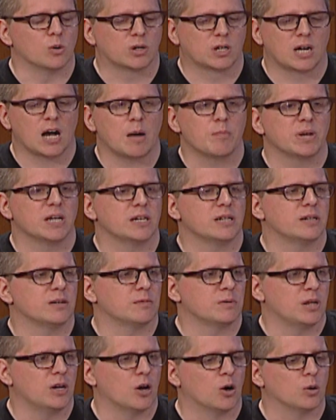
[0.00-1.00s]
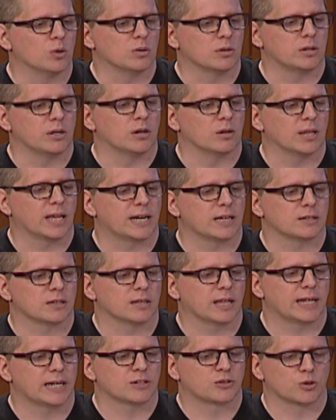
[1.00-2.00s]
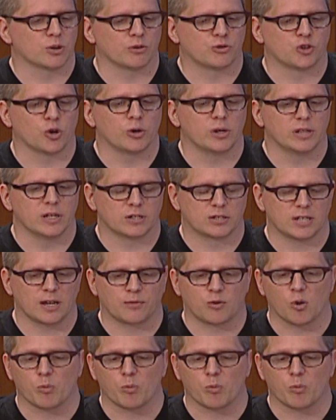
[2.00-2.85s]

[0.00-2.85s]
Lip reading: come in, let us sort of show you this stuff,